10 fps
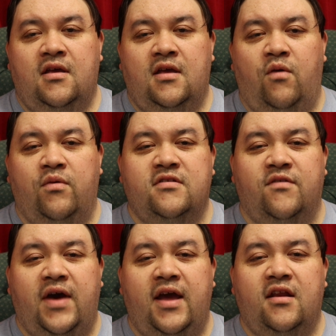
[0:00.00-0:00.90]
It was
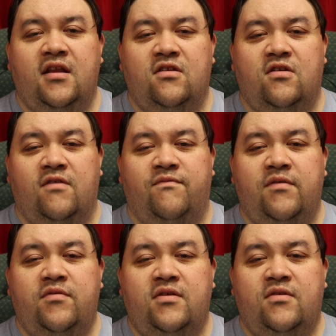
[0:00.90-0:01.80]
divided into the
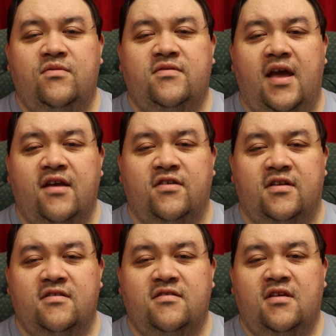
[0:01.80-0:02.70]
52
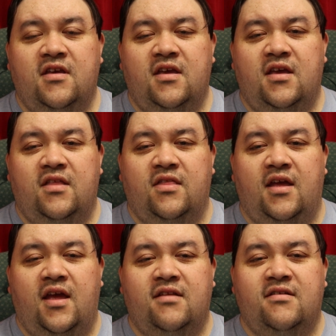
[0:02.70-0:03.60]
sections in the
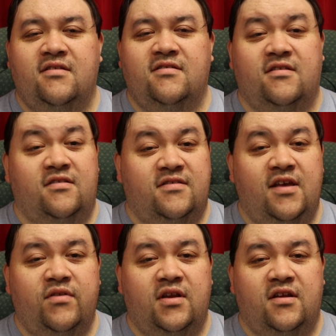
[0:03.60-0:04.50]

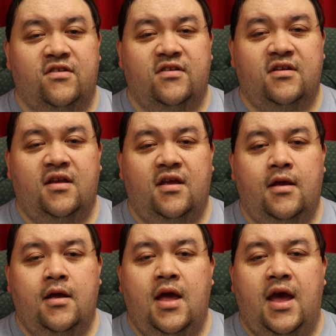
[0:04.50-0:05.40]
1867 edition,
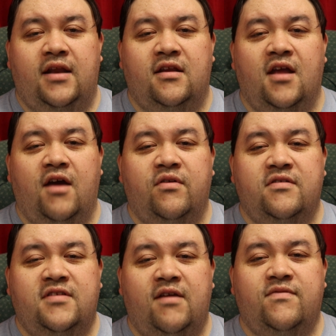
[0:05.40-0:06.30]
and did not
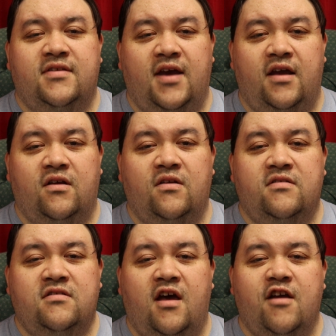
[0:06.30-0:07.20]
receive the title
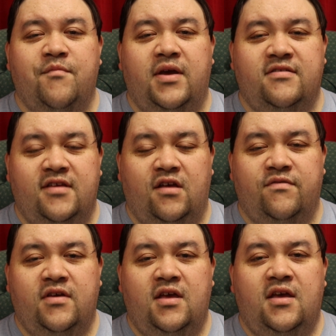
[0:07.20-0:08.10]
Song of
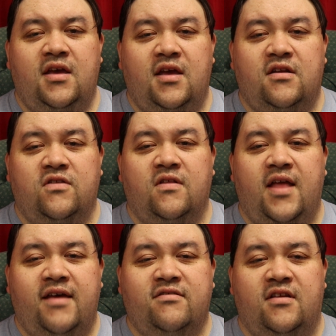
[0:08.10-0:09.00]
Myself until the
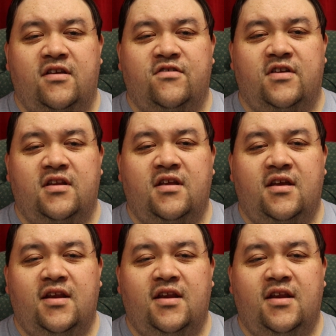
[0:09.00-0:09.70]
last edition, in